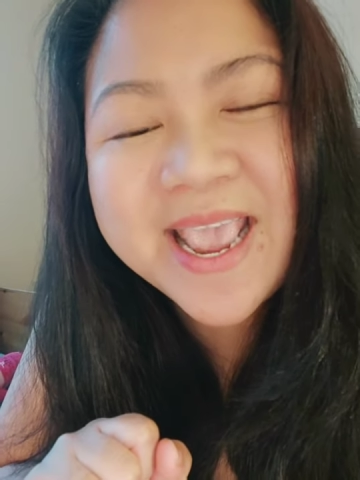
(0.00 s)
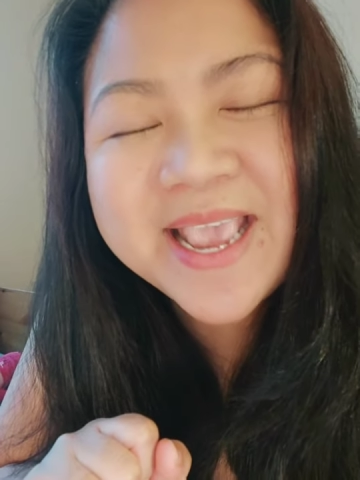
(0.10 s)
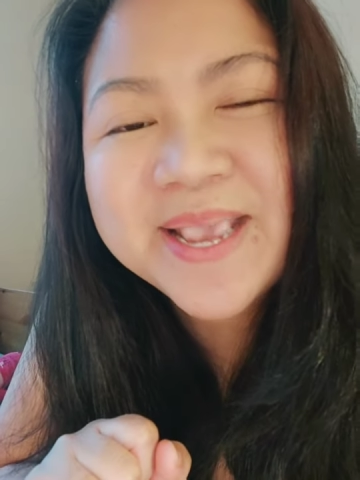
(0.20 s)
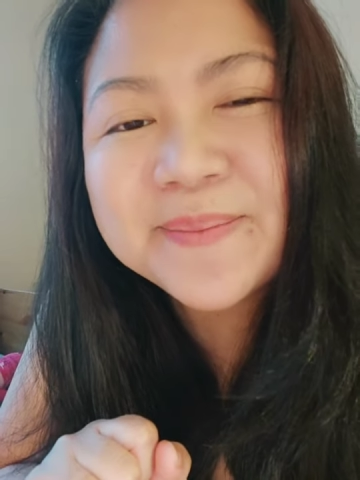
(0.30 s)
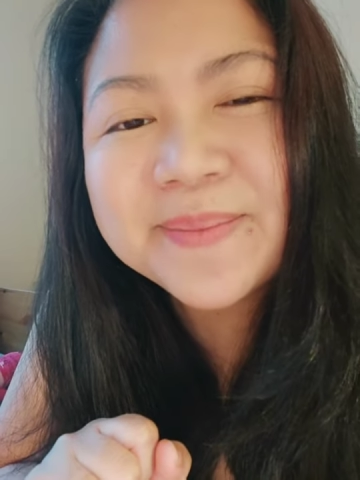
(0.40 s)

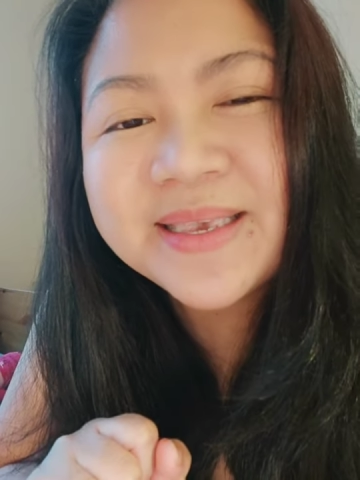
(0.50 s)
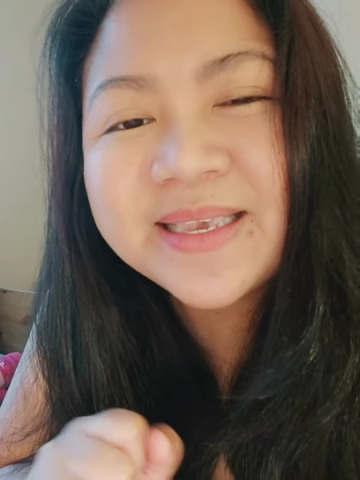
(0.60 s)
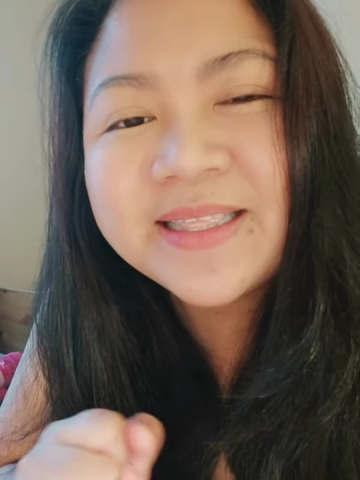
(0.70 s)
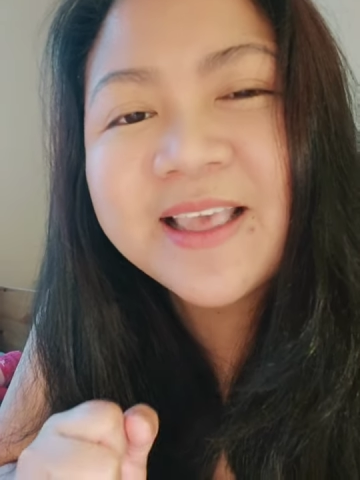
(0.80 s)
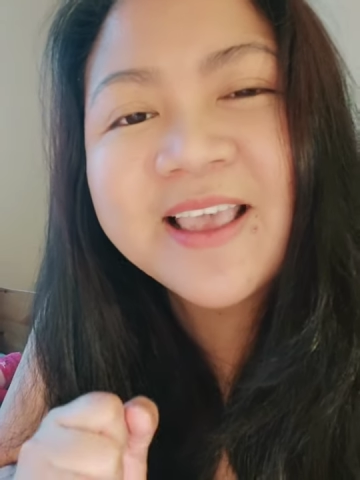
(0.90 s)

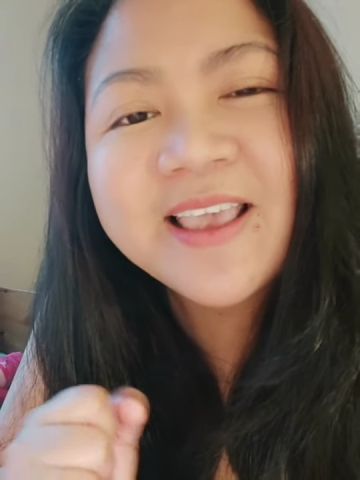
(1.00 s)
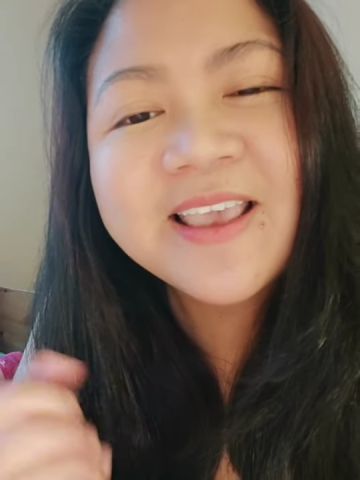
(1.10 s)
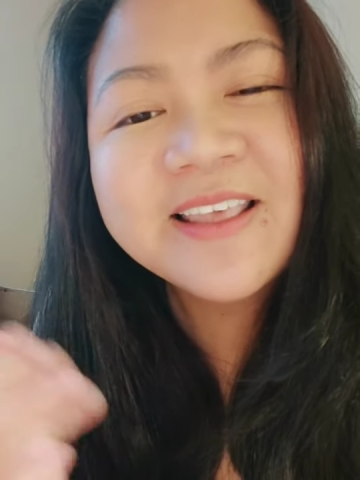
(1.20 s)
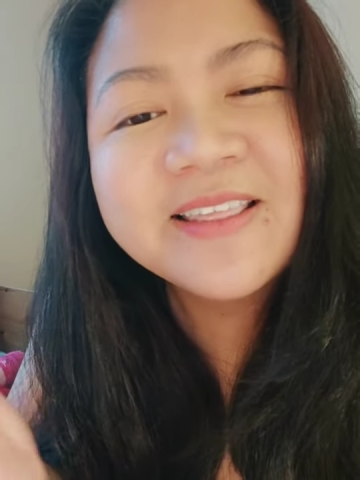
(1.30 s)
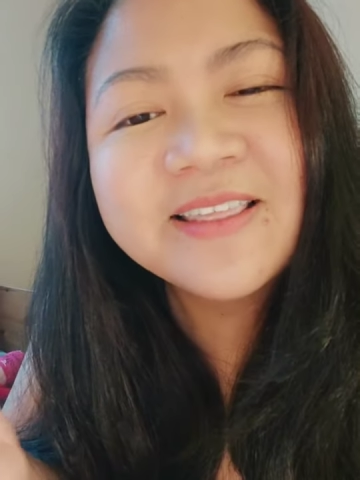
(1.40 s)
Amen
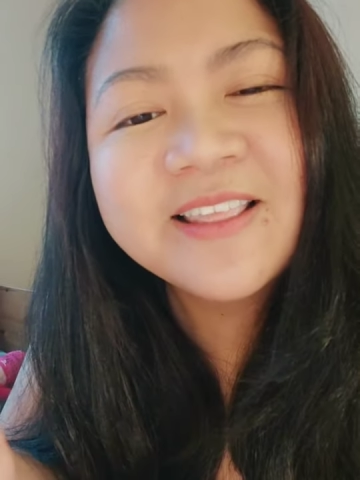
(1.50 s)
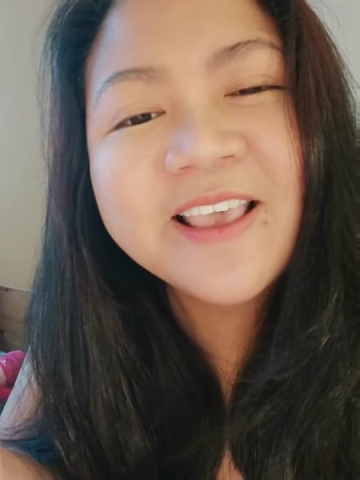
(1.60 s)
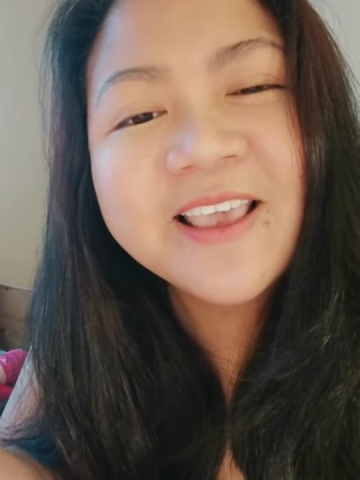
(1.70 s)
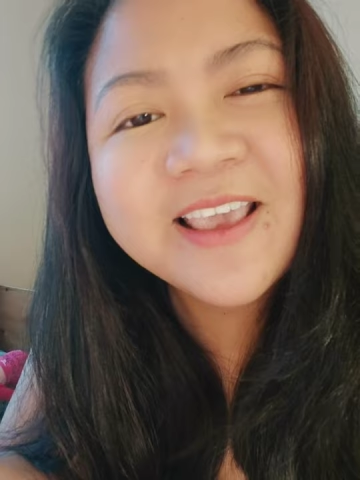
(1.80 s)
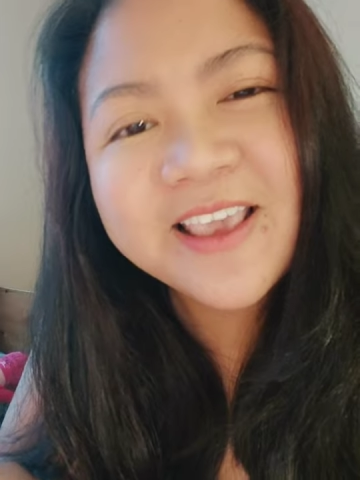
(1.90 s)
and
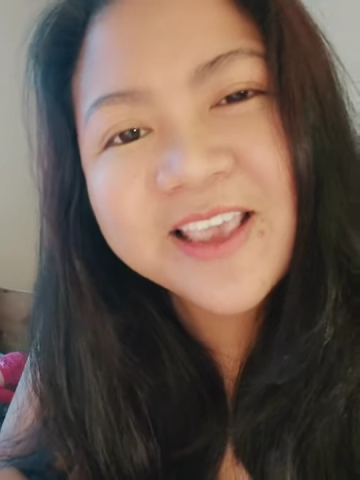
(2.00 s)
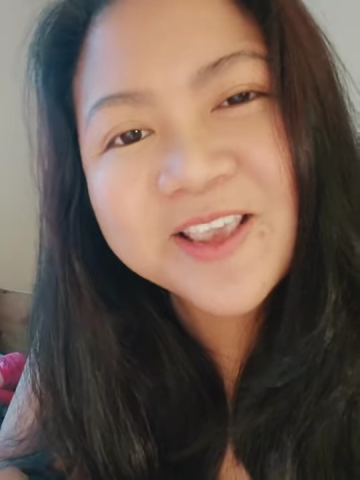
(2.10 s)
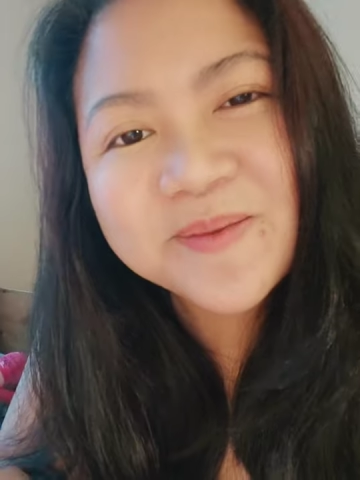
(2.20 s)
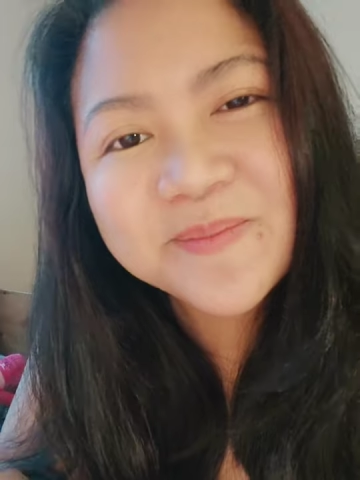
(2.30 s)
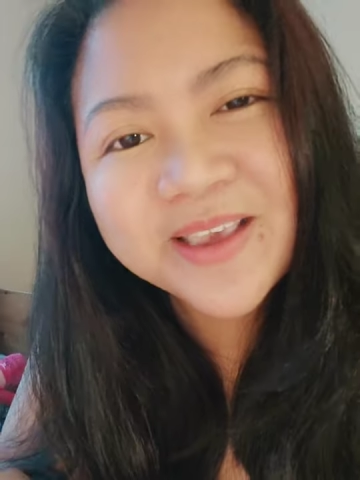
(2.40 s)

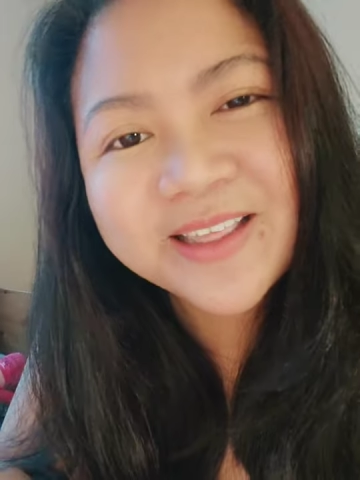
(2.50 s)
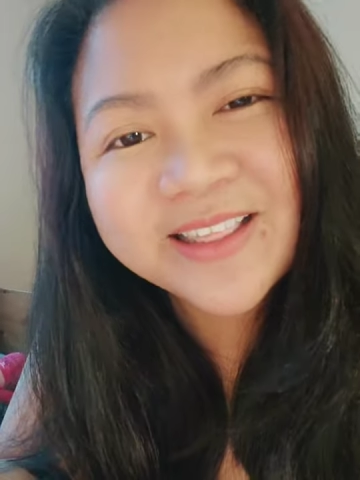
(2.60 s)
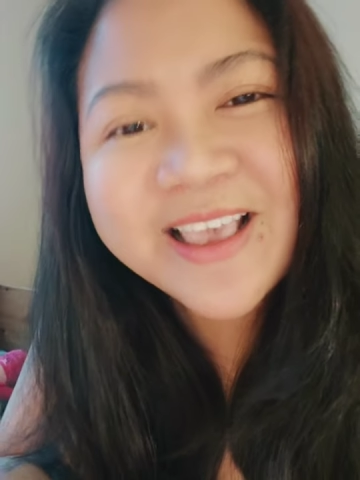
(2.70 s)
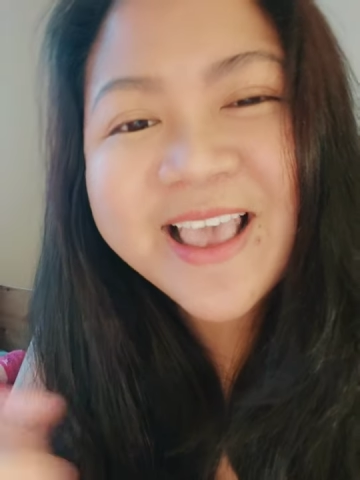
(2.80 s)
amen.